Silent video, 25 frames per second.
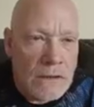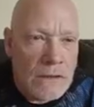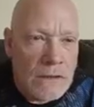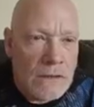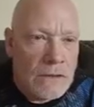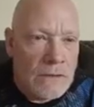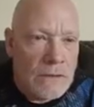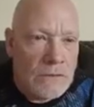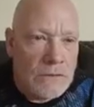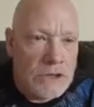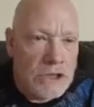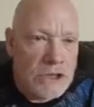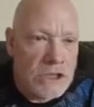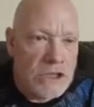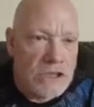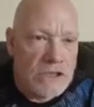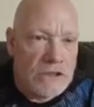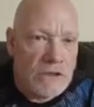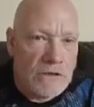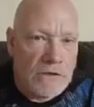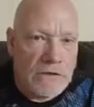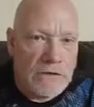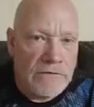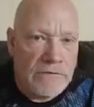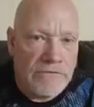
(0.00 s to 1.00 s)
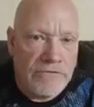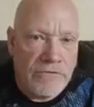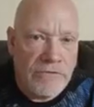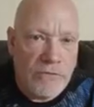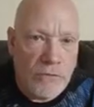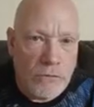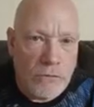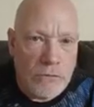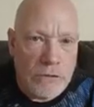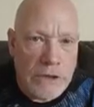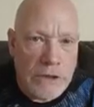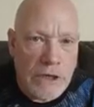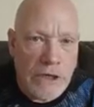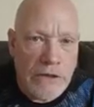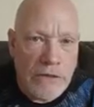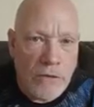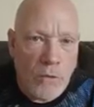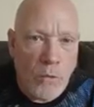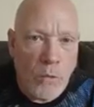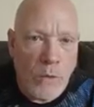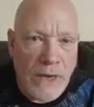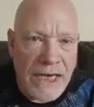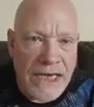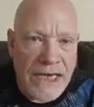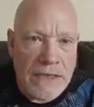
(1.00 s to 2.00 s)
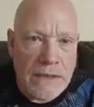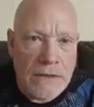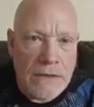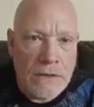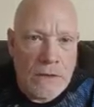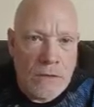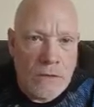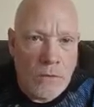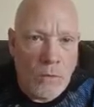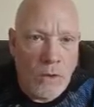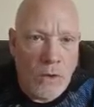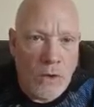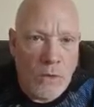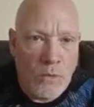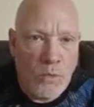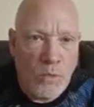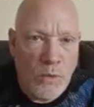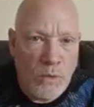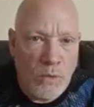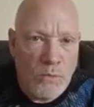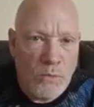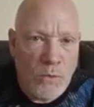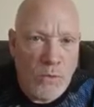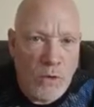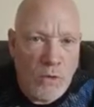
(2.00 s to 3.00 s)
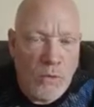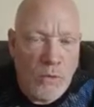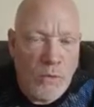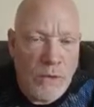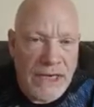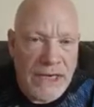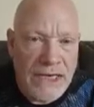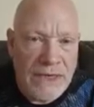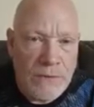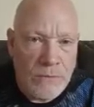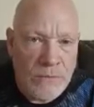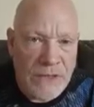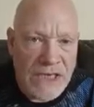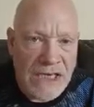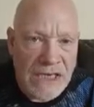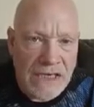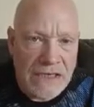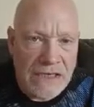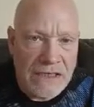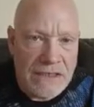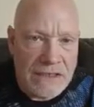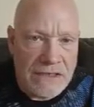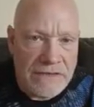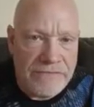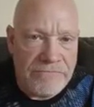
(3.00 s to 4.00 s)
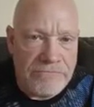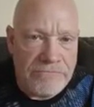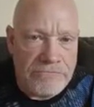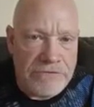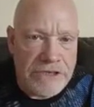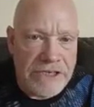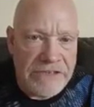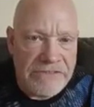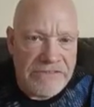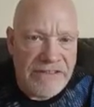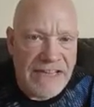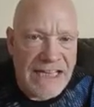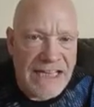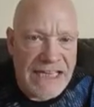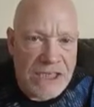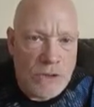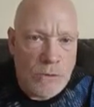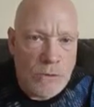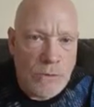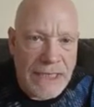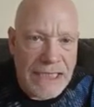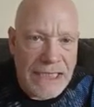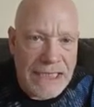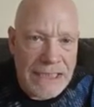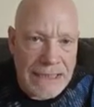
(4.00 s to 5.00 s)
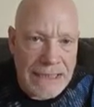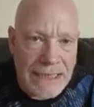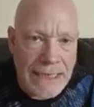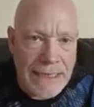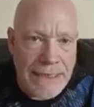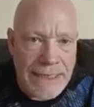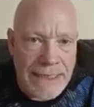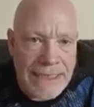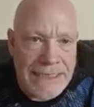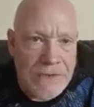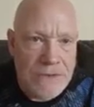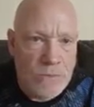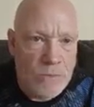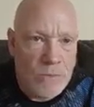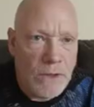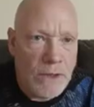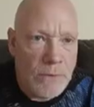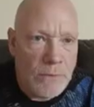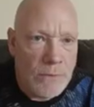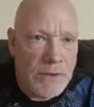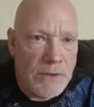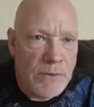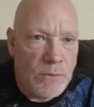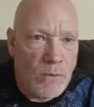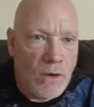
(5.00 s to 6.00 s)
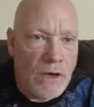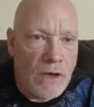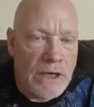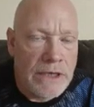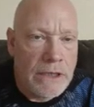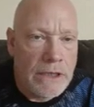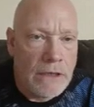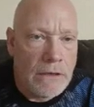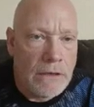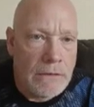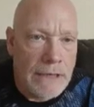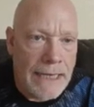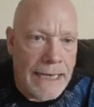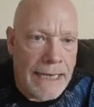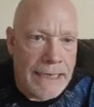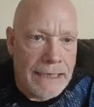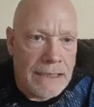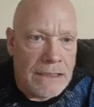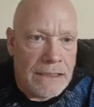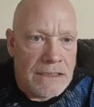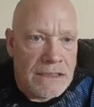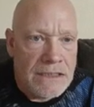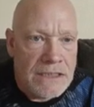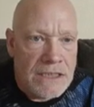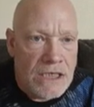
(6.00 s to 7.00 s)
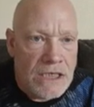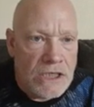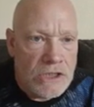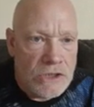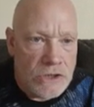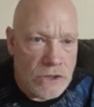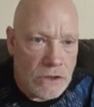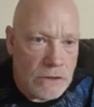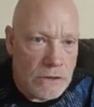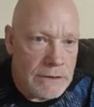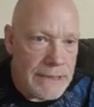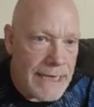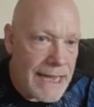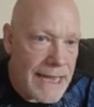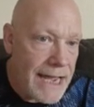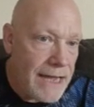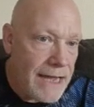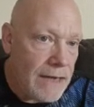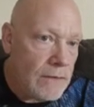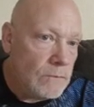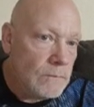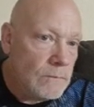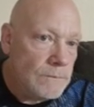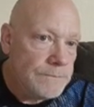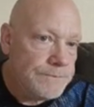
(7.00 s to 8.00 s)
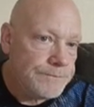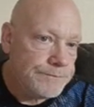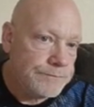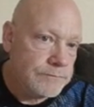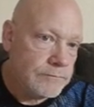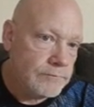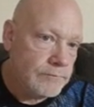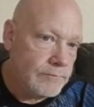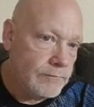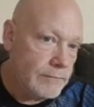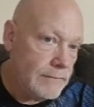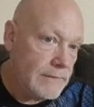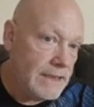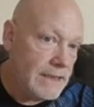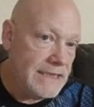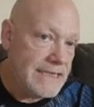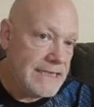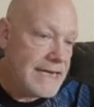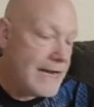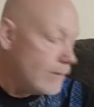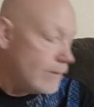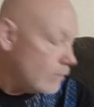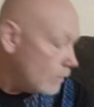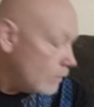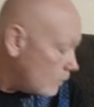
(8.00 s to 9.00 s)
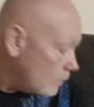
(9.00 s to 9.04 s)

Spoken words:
Just looking for another win. One more win and we can reevaluate, and that's where we want. Okay, so now our